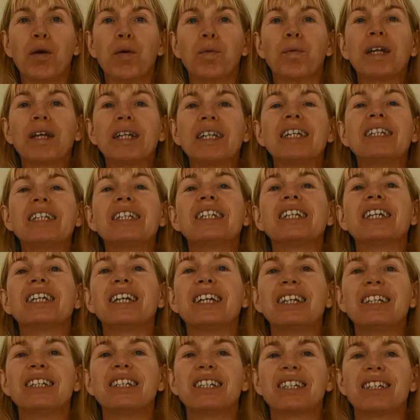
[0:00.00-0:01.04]
We need an
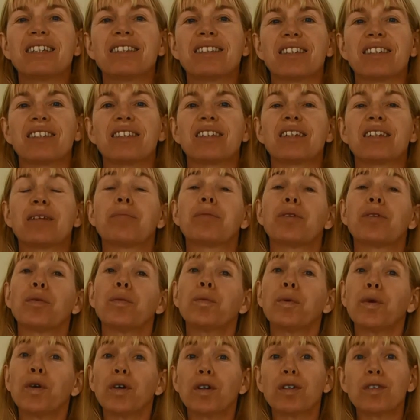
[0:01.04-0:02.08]
eating system that
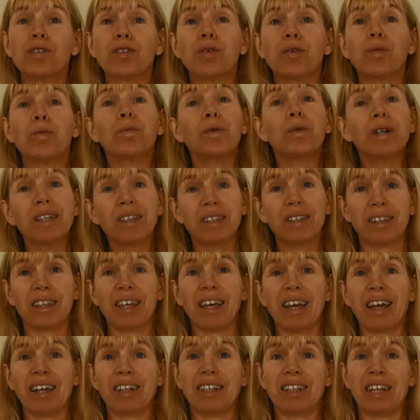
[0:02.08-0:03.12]
works with
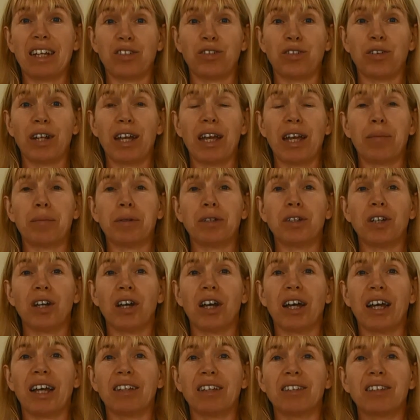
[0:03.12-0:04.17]
our natural
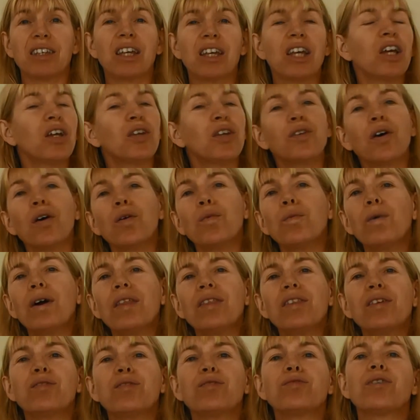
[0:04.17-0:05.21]
appetites, not
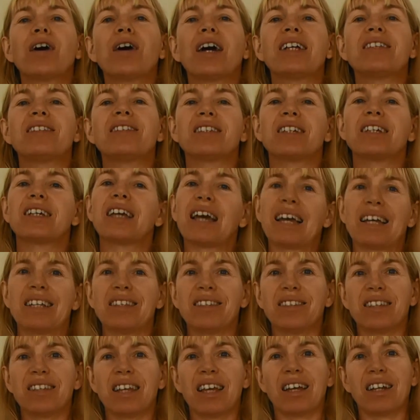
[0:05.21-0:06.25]
one that fights
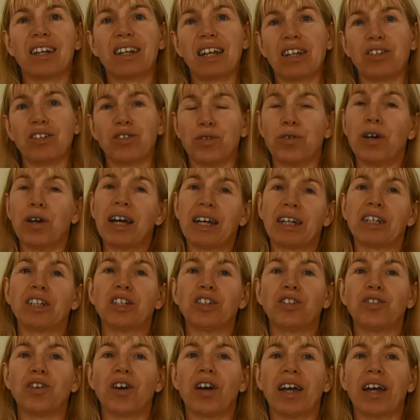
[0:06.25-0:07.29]
against our natural hunger
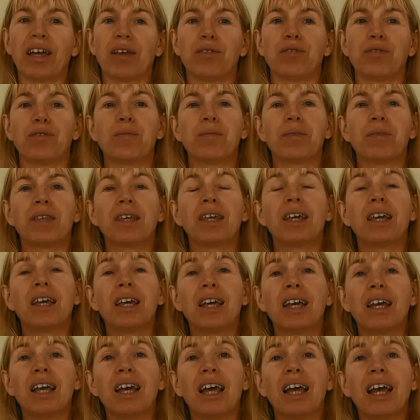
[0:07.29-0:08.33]
drive.
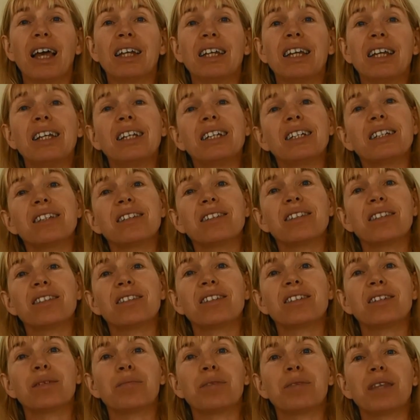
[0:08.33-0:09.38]
an eating
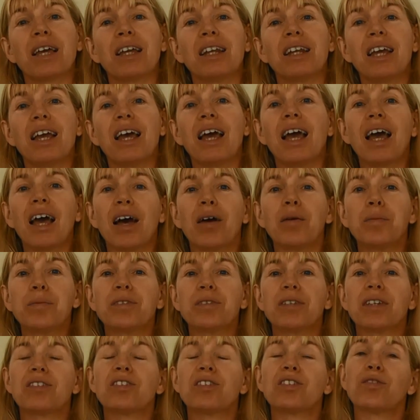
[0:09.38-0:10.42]
system that
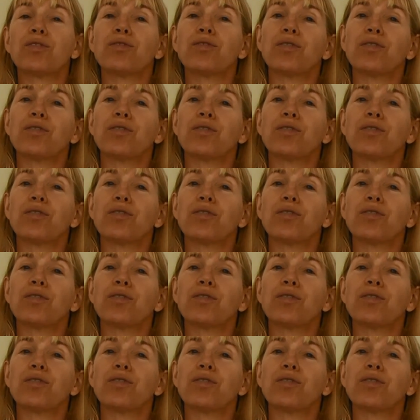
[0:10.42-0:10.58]
helps us to